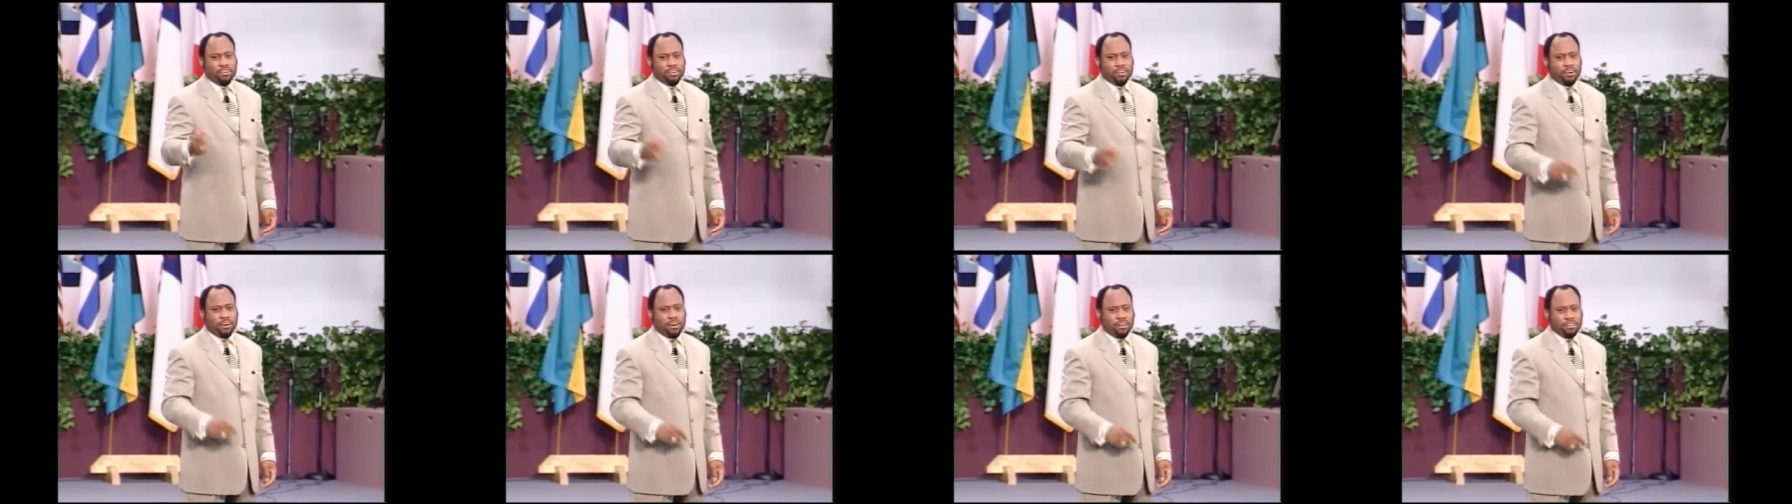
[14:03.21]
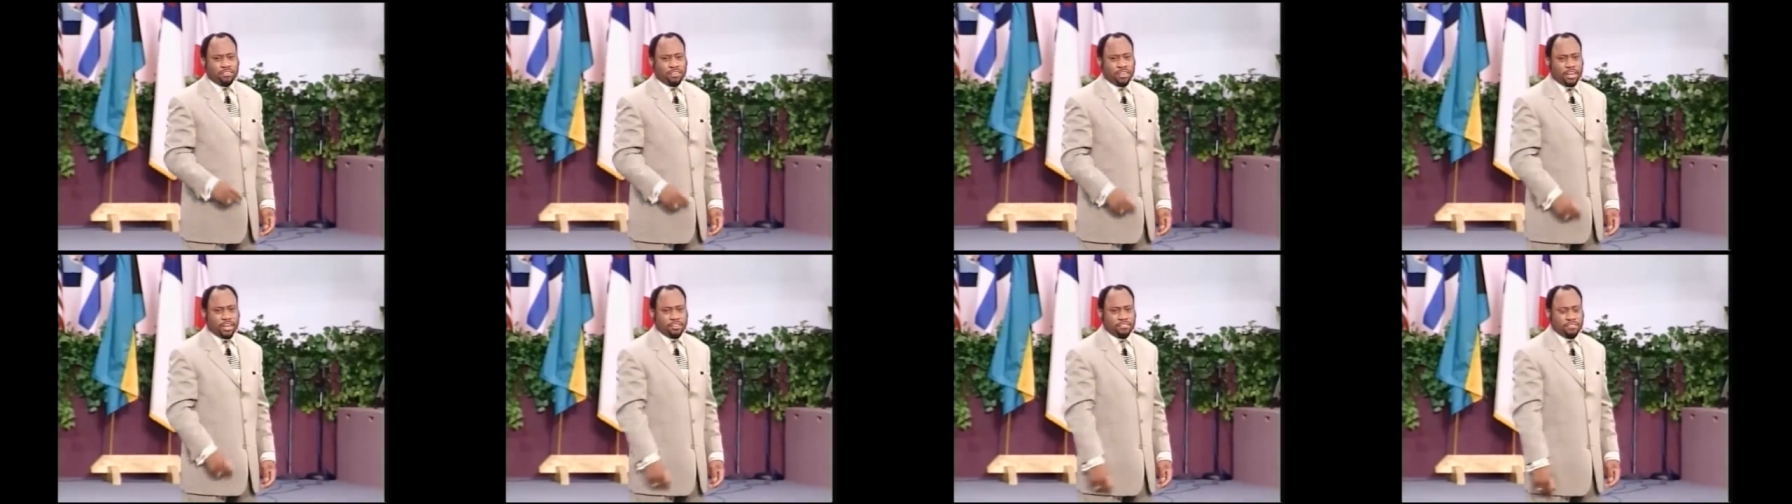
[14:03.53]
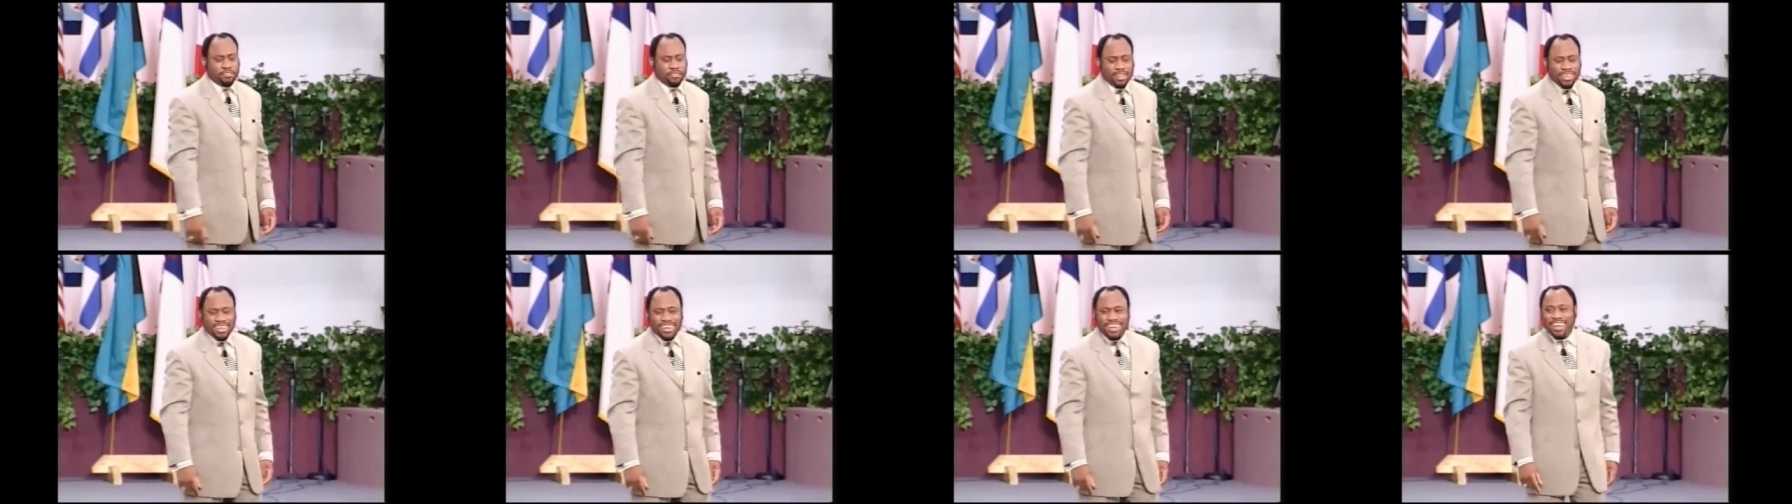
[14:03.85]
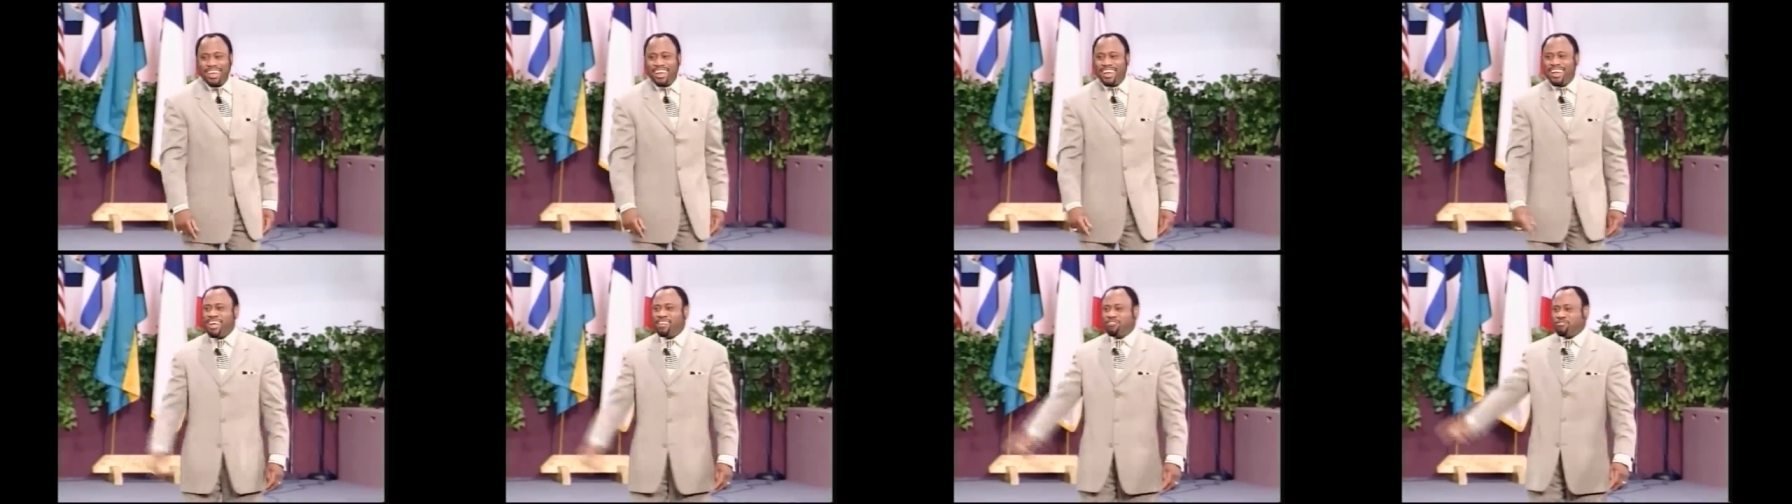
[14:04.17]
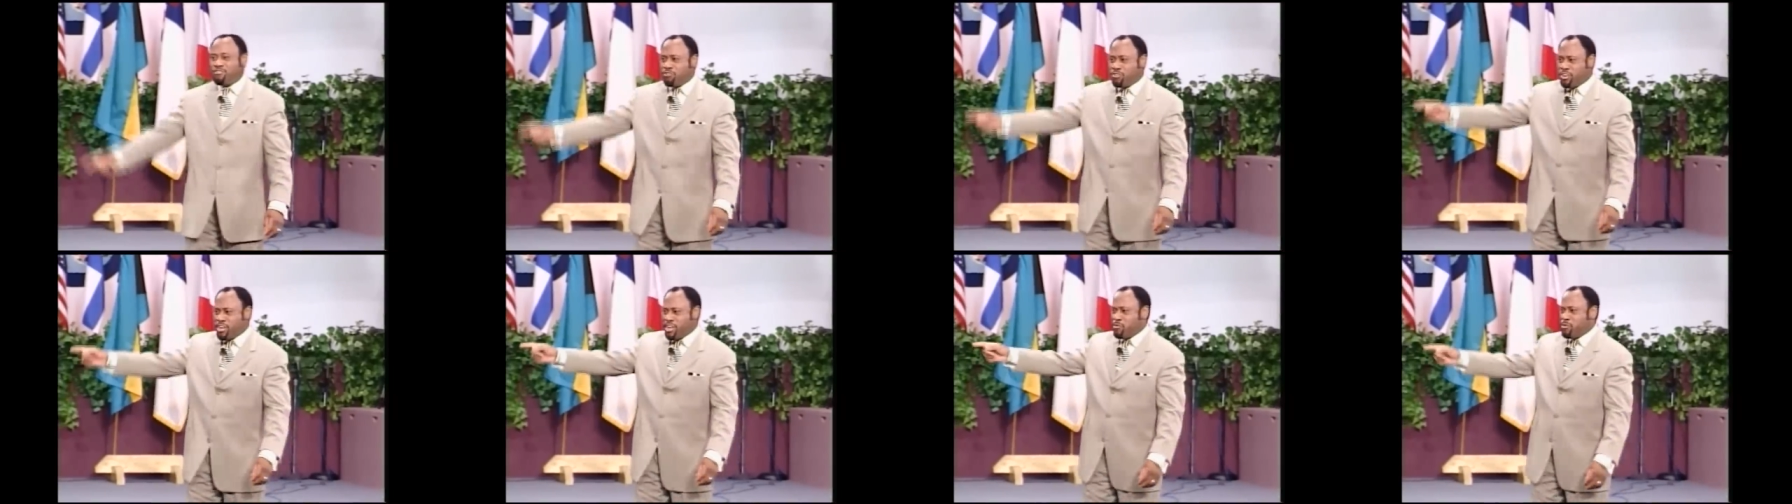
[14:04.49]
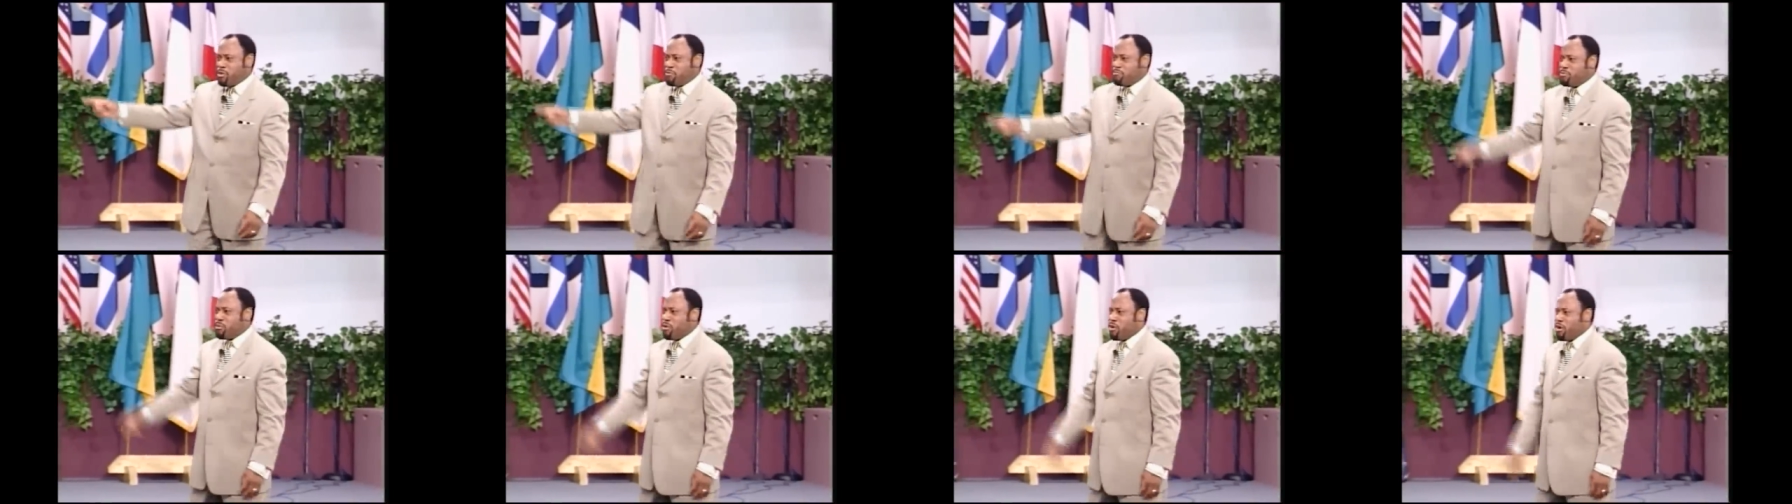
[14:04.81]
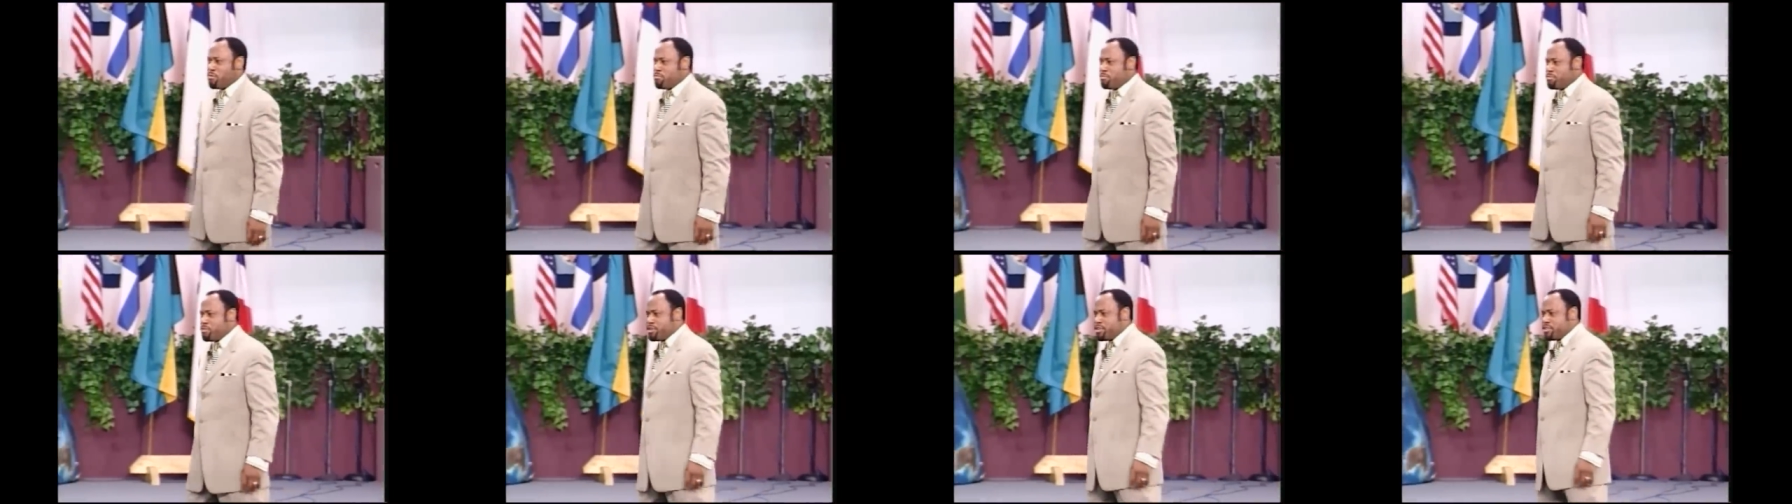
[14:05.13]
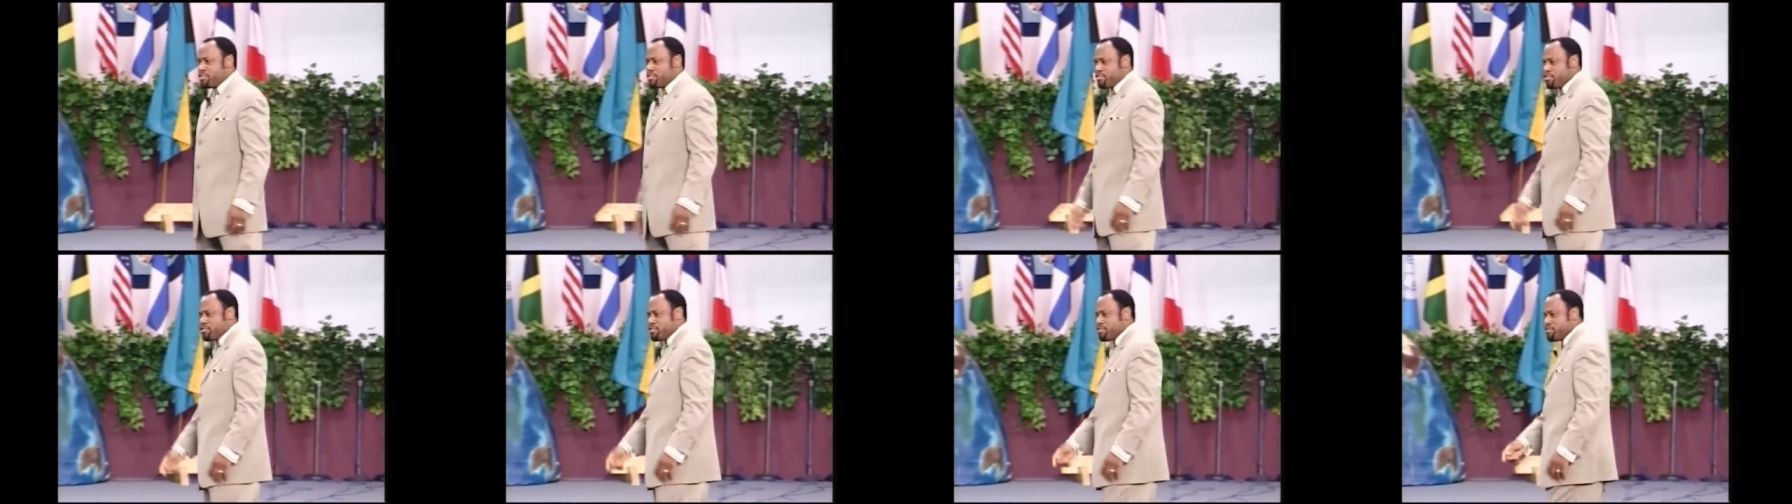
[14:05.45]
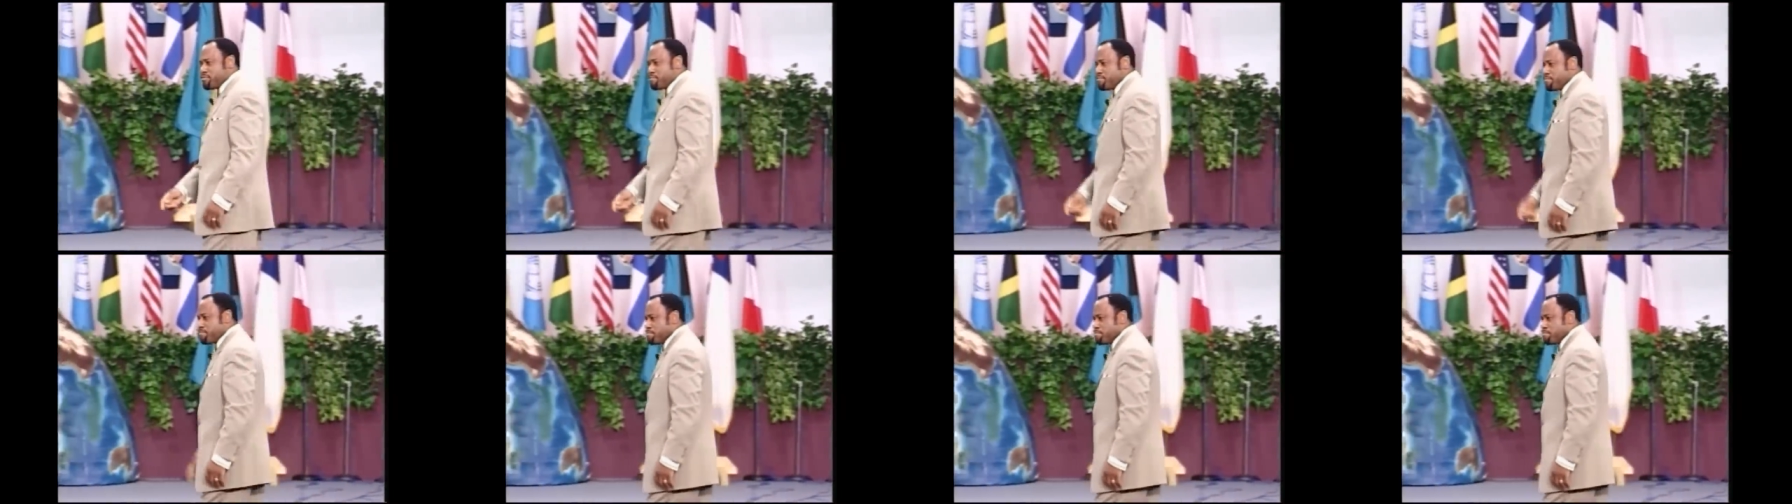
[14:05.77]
out of context. Let's read what Paul preached.